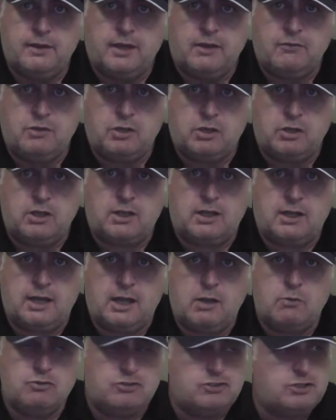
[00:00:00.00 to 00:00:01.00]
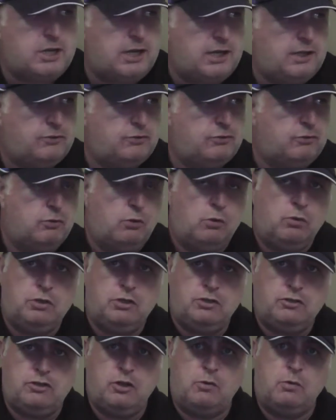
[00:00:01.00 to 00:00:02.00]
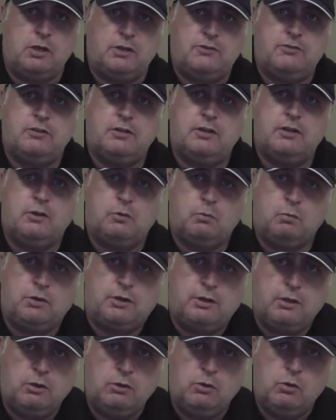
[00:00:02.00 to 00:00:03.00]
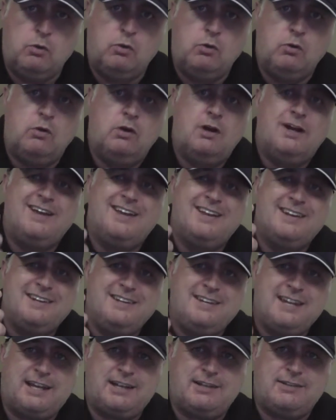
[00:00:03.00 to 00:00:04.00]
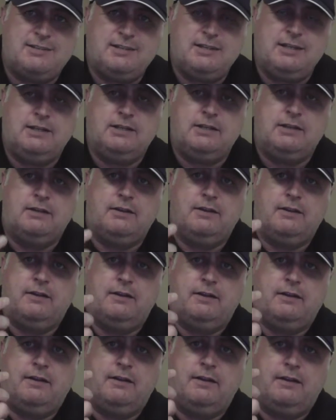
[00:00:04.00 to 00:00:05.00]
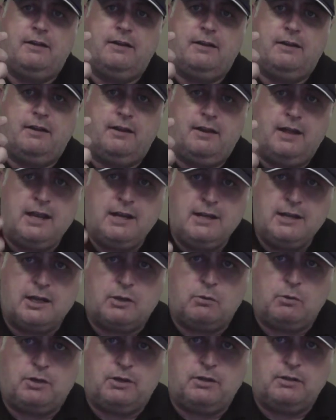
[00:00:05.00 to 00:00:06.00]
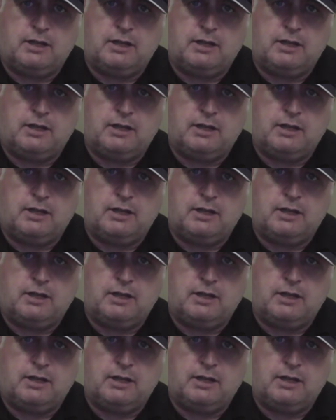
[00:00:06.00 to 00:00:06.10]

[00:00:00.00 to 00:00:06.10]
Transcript: if you're going to cloud chase, only do it with low nicotine e-liquid.